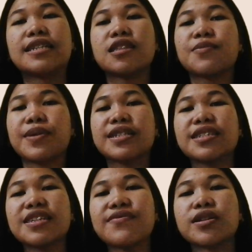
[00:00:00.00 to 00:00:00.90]
since a
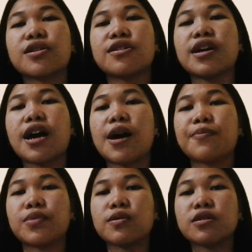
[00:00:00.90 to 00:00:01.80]
positive and correct
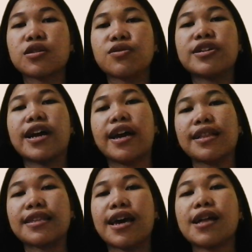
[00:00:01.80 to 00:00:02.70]
approach to their
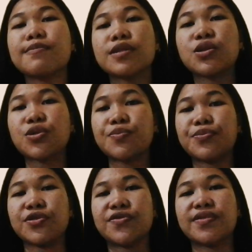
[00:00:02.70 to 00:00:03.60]
health helps to
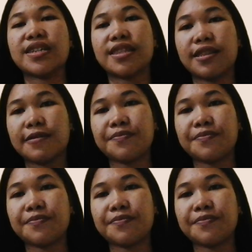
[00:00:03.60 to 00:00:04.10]
improve it.